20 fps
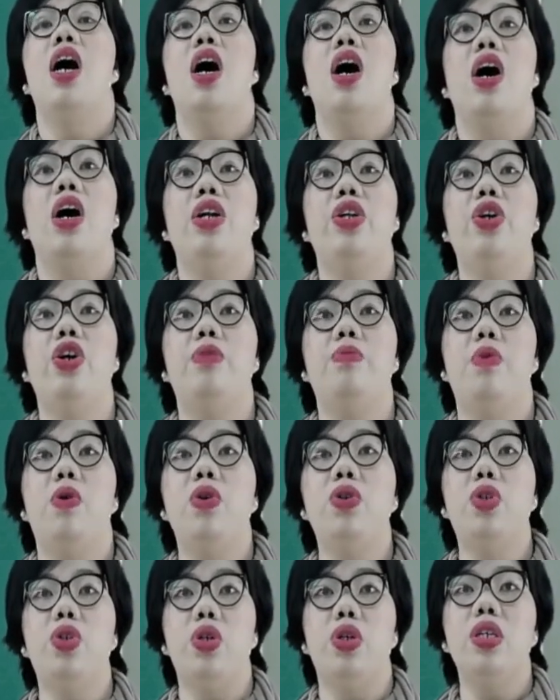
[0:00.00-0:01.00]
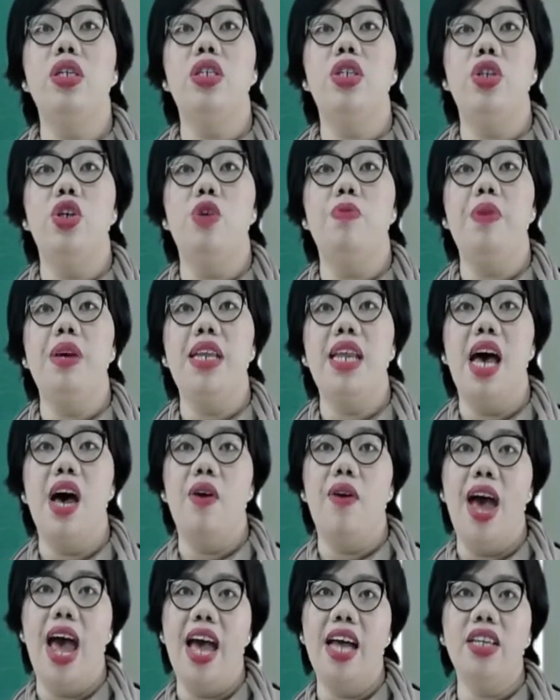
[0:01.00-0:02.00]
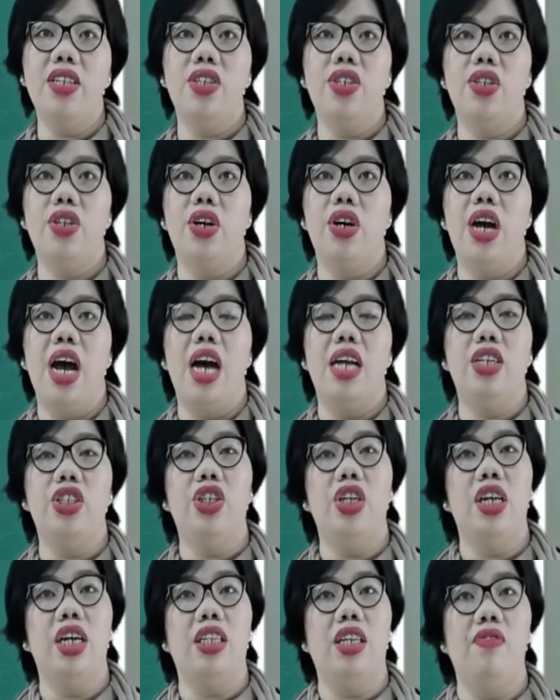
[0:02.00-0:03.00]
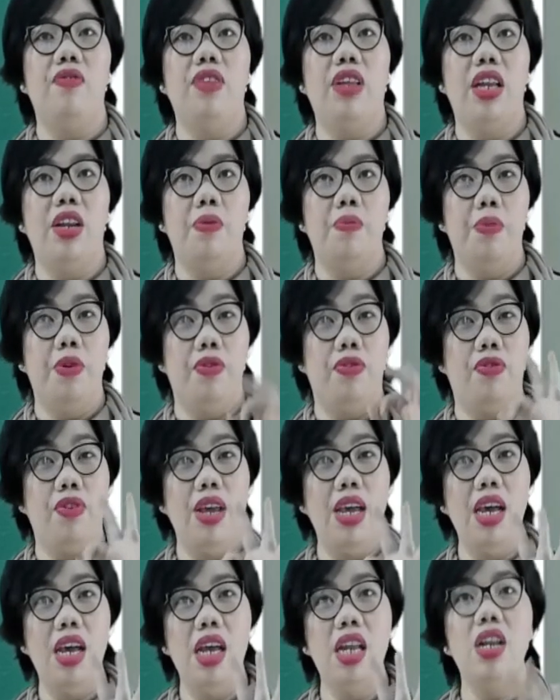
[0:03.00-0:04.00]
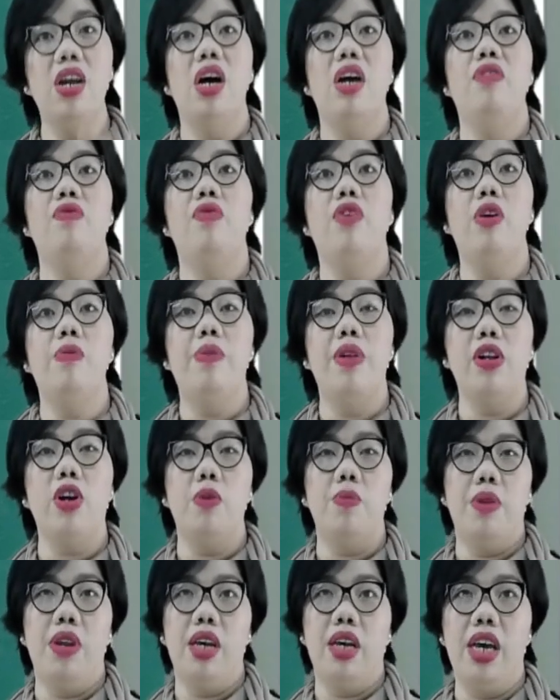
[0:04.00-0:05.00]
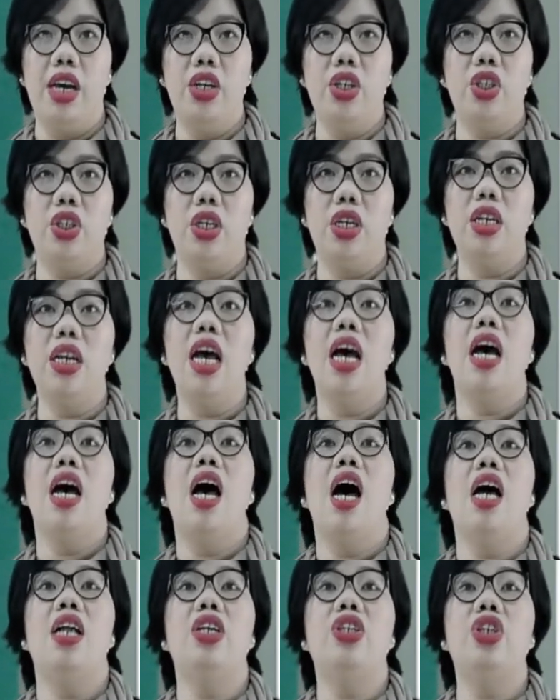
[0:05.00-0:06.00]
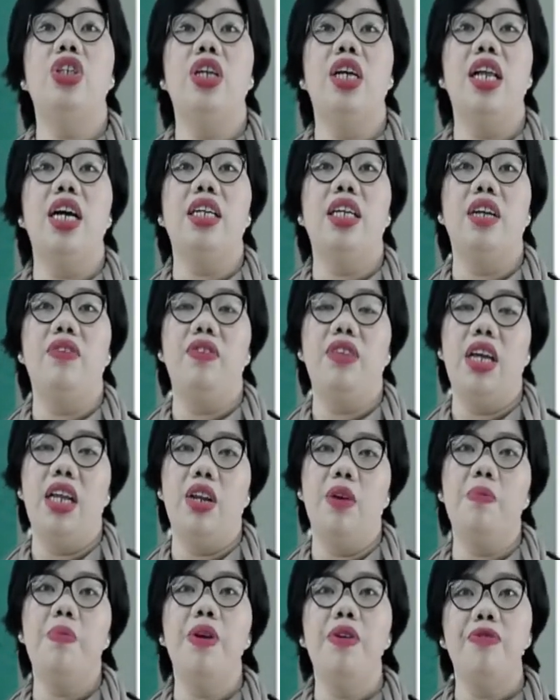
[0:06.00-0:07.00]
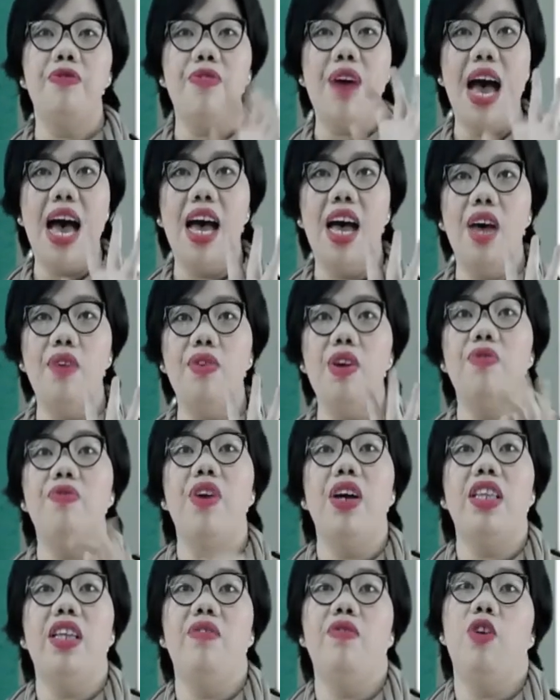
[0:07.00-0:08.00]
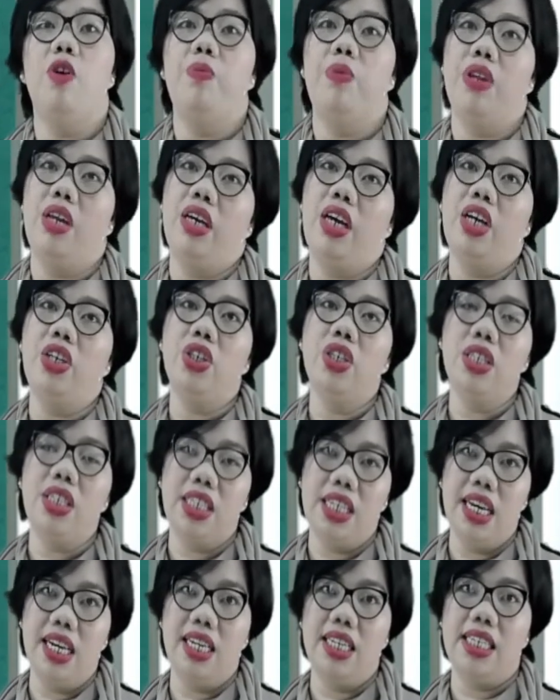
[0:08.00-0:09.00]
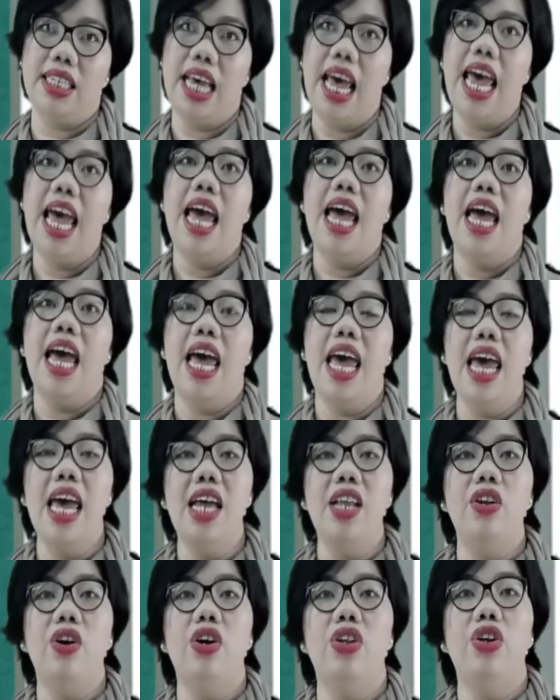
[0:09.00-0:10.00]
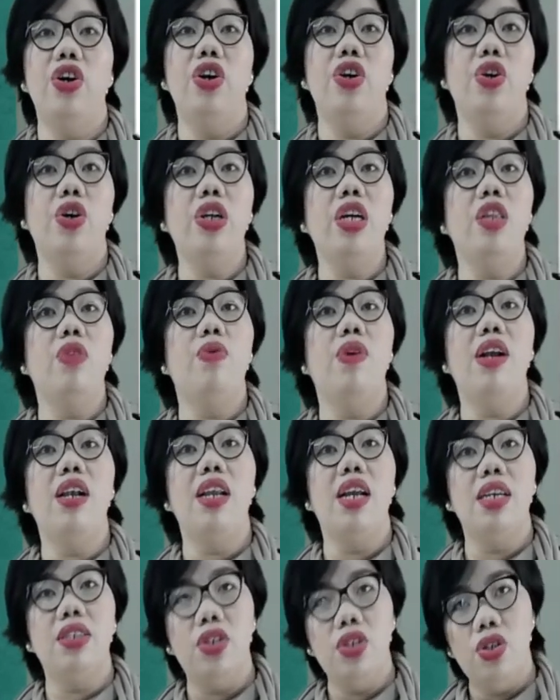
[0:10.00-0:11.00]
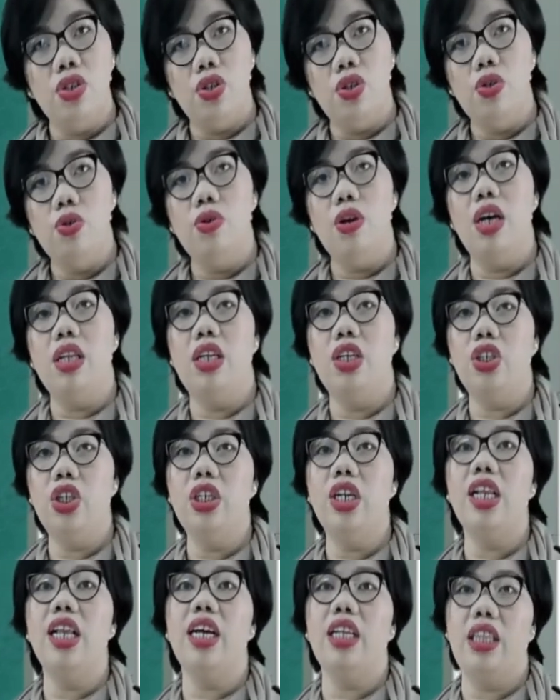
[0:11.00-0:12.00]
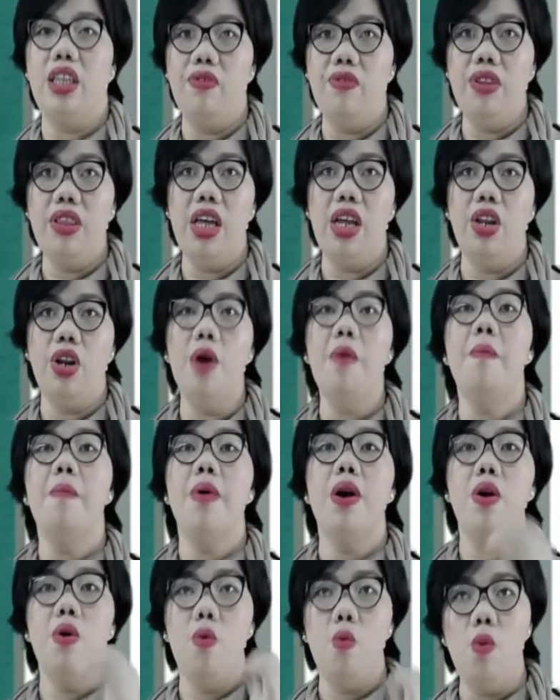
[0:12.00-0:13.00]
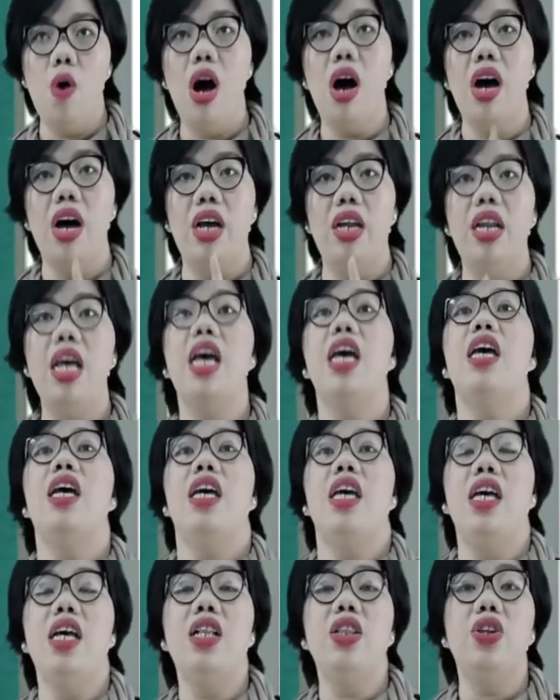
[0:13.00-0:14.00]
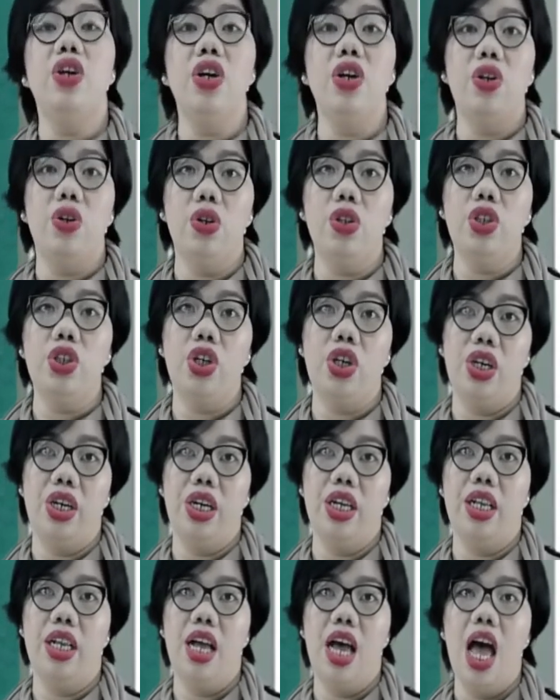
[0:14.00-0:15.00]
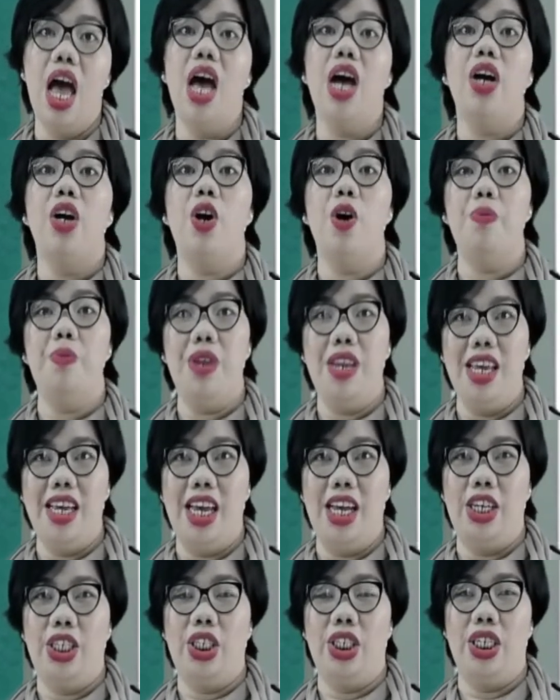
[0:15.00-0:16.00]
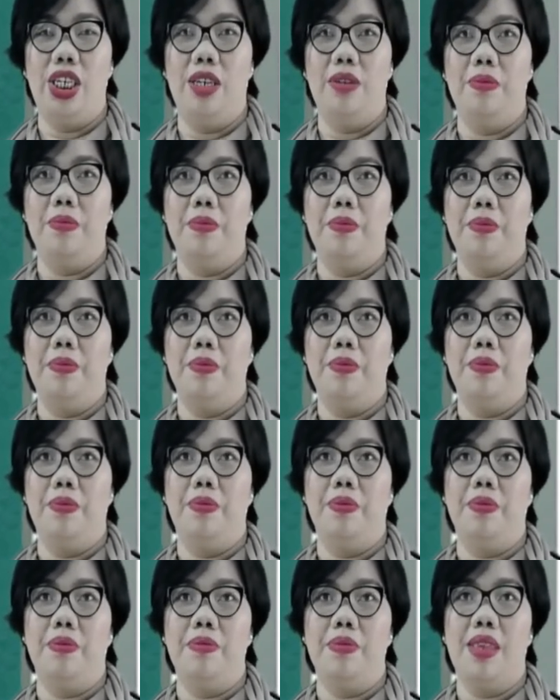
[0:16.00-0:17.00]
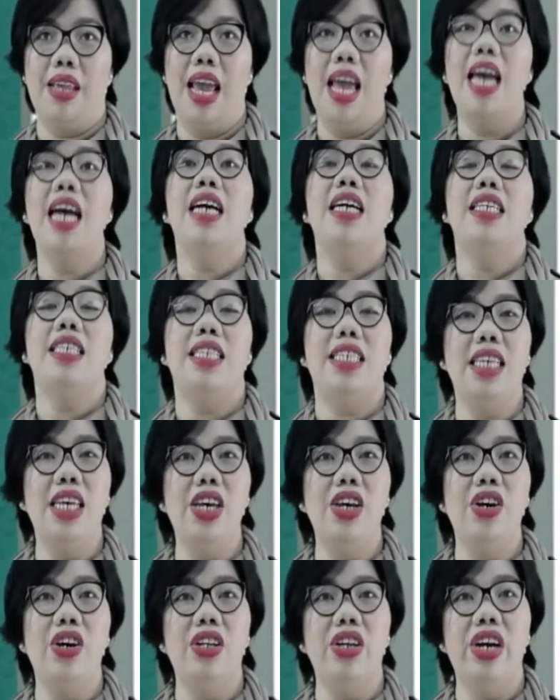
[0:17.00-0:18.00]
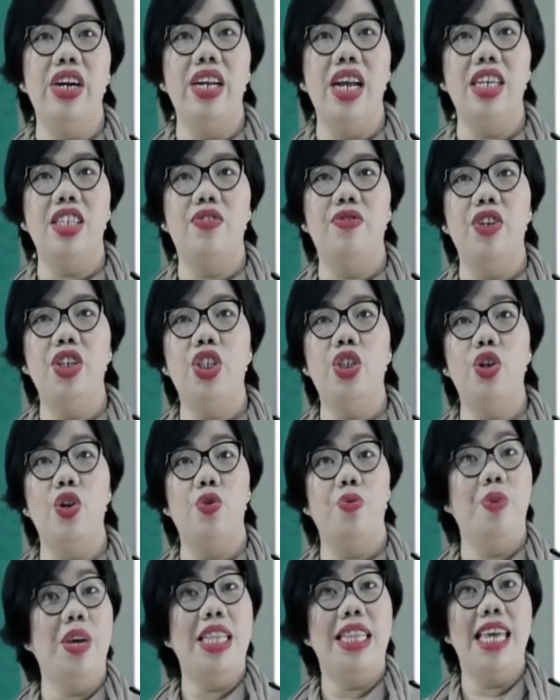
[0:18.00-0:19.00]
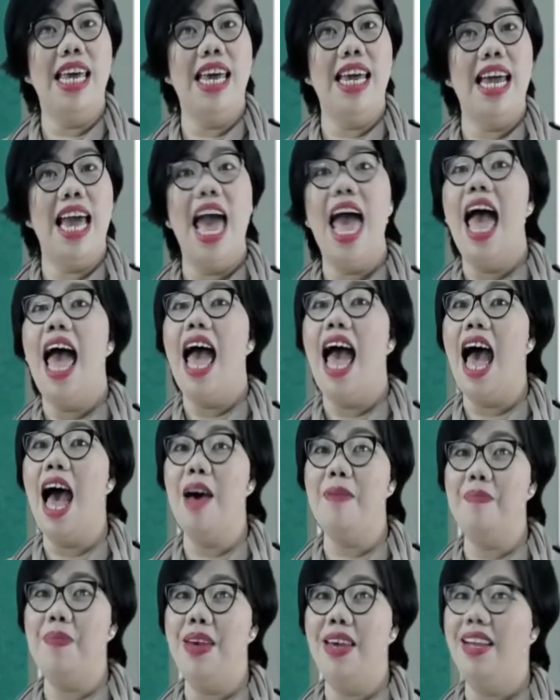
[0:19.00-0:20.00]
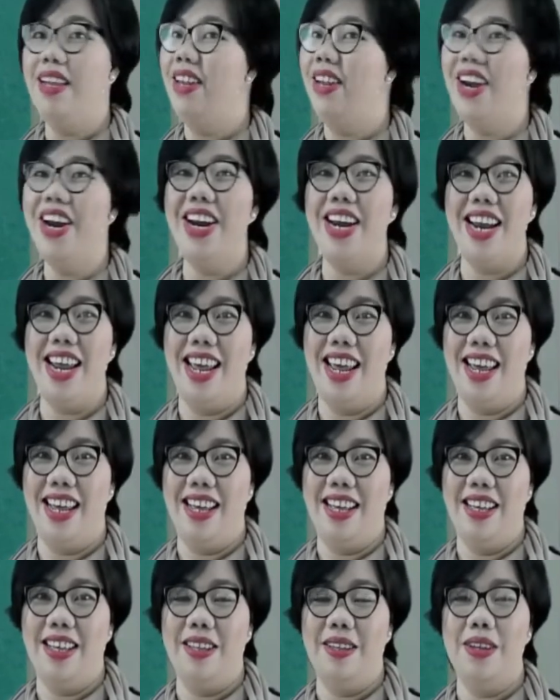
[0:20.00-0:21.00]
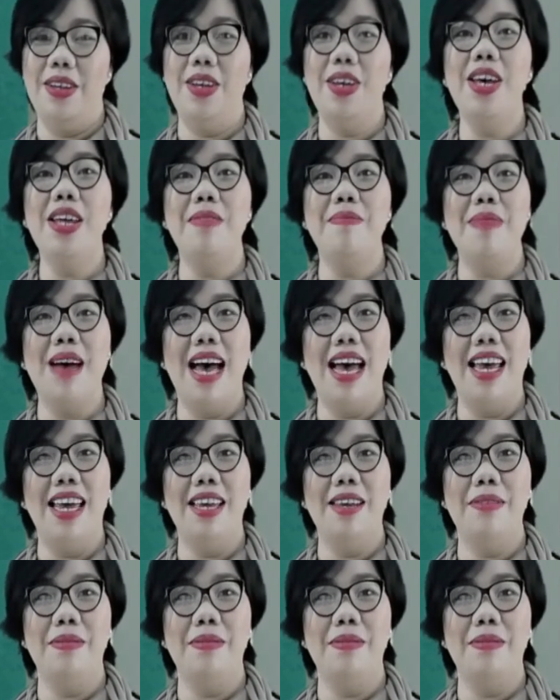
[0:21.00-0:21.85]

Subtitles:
On your modules, you may now answer additional activity number 3, nonverbal communication, additional activity number 5, effective communication skills, and on your Unit 1, Lesson 2, additional activity number 1, intercultural communication. See you on our next virtual meeting. Happy learning! Goodbye!